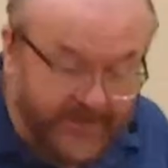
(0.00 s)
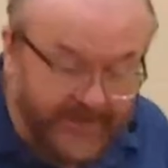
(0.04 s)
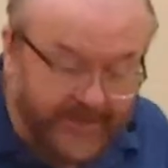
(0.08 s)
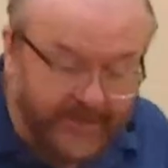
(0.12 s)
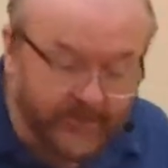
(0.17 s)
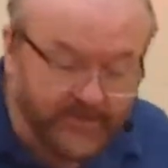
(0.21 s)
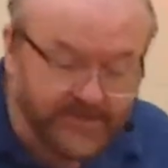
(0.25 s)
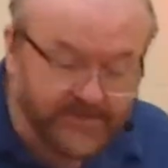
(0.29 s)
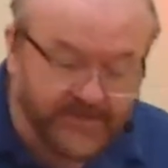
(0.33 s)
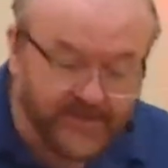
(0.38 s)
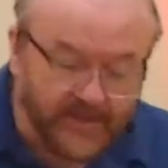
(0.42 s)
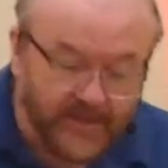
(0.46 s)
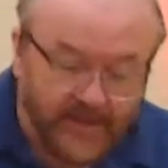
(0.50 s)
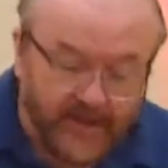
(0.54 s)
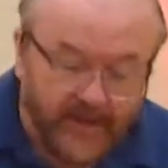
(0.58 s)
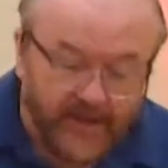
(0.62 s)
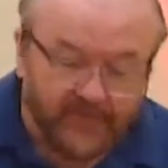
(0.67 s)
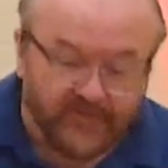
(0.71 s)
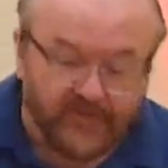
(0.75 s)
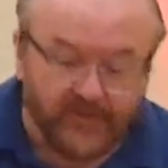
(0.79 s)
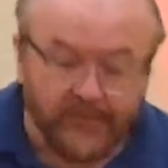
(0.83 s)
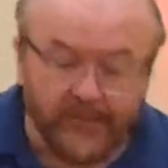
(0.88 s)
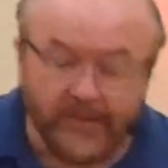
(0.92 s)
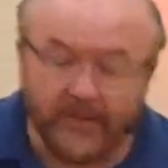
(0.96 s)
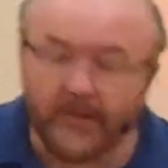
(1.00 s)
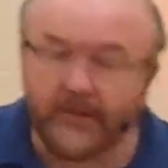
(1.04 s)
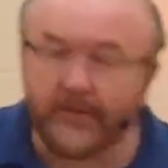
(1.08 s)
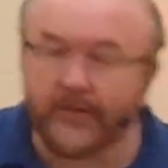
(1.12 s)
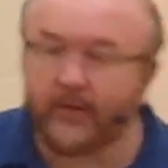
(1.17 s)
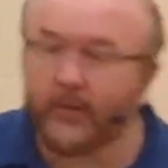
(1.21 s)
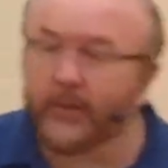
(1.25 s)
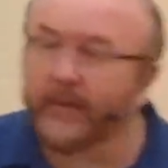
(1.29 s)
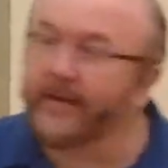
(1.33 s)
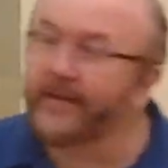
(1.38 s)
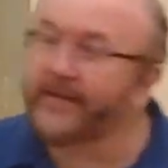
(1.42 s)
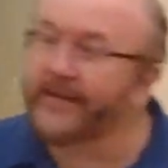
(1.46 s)
He was
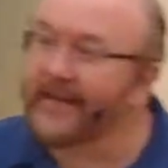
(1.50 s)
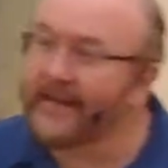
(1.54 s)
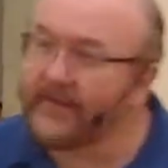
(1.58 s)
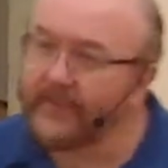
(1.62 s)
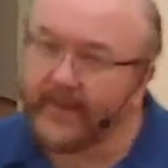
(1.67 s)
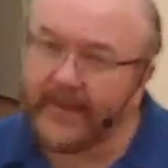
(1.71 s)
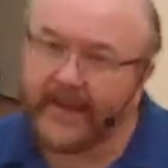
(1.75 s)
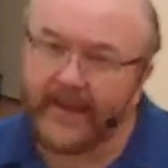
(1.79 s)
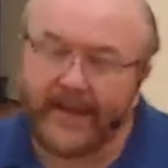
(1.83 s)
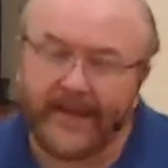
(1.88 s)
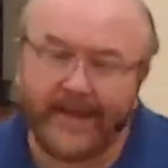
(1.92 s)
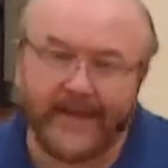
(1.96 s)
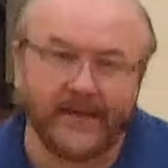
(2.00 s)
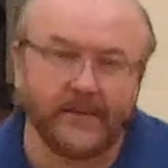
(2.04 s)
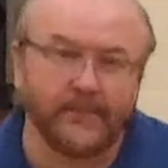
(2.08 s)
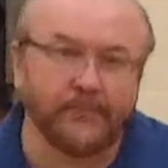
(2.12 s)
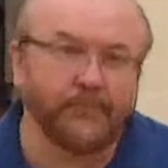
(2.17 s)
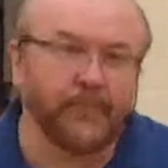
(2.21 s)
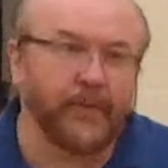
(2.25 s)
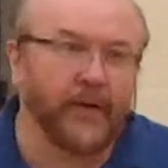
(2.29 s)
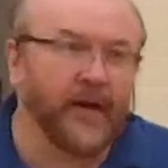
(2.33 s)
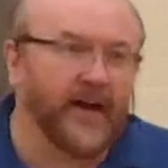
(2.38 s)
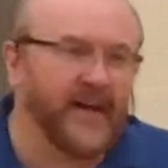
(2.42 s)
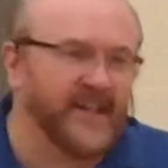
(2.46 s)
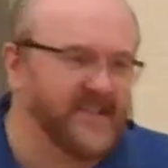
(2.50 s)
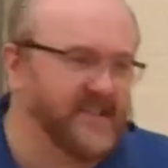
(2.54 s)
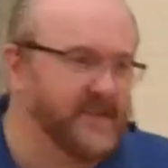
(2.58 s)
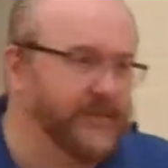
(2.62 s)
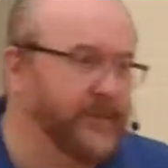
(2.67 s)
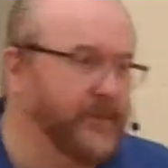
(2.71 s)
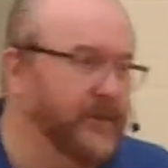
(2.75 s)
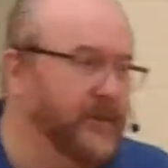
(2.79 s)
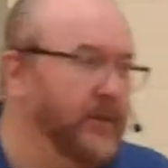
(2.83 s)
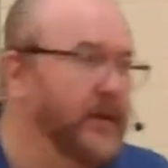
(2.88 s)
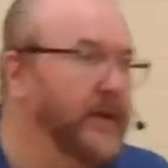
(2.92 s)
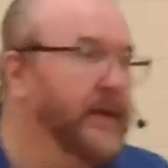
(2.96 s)
familiar with living in
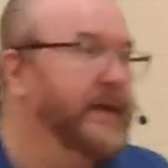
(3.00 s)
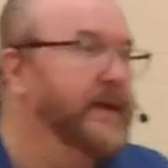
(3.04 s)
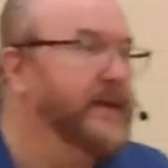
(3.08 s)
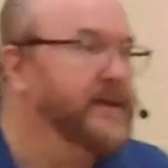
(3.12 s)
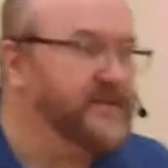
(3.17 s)
impossible